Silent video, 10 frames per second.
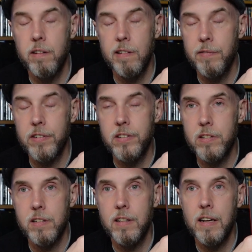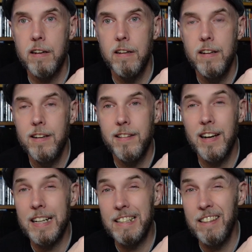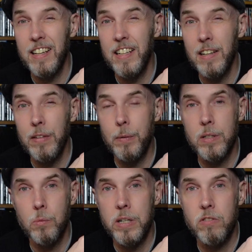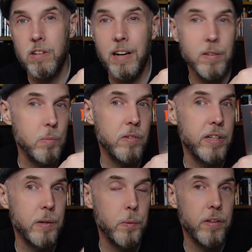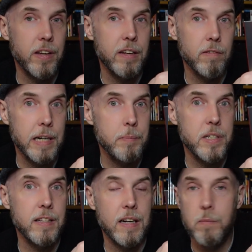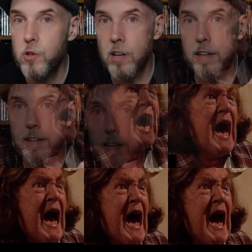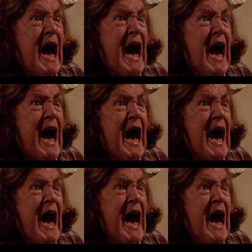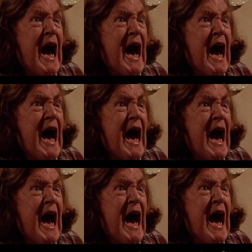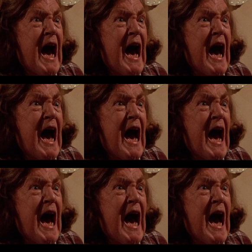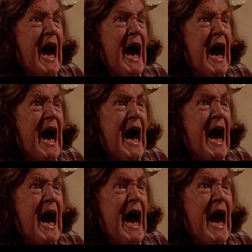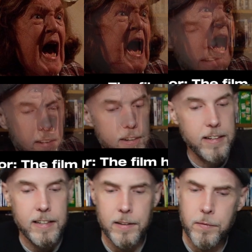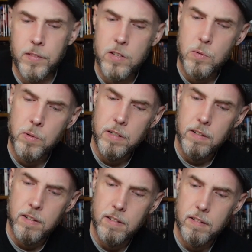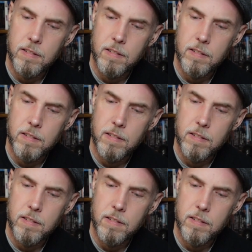other reference to that that I can think of. That was a Wes Craven movie with Anne Ramsey that I'm drawing a name, uh, a blank on the name right now. But if you know, you know. Uh, this one